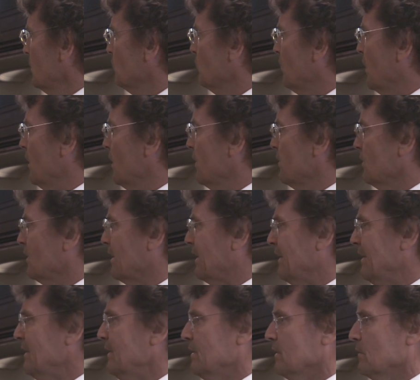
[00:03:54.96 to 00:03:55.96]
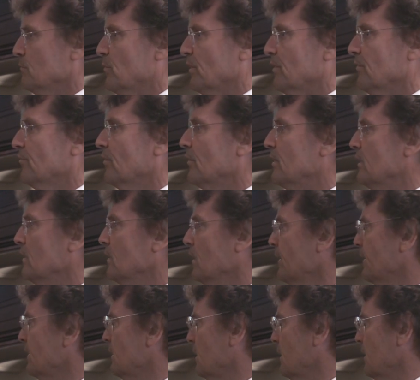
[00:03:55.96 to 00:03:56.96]
by the cleaning, but a very
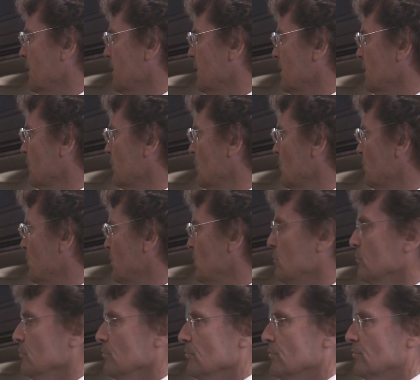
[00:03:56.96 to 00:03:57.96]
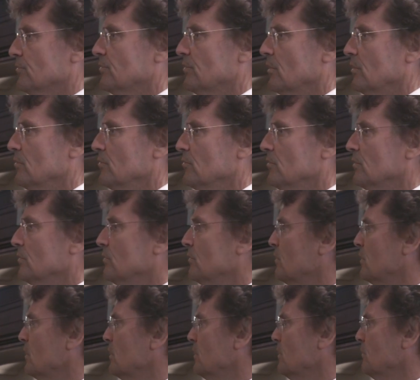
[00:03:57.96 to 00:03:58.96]
light cleaning of the pews, so that
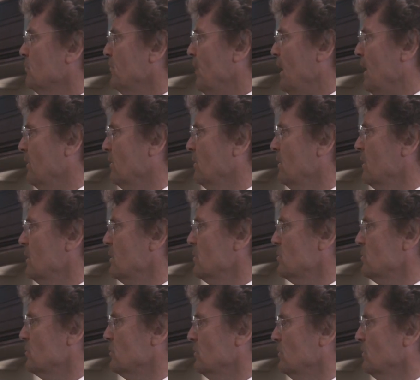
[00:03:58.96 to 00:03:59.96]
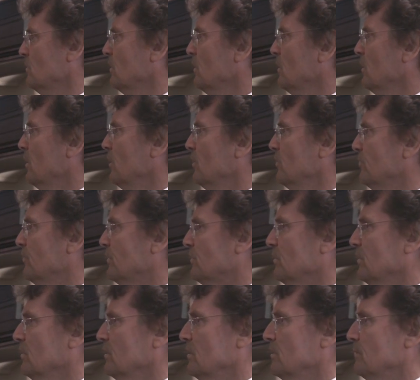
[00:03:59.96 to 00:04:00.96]
the patination over
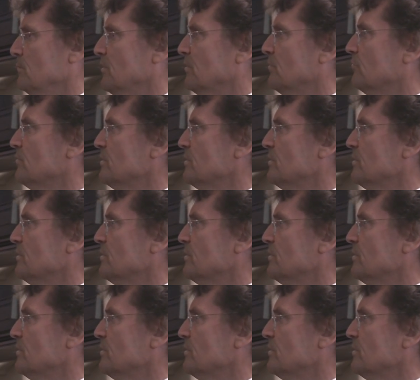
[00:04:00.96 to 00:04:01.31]
time is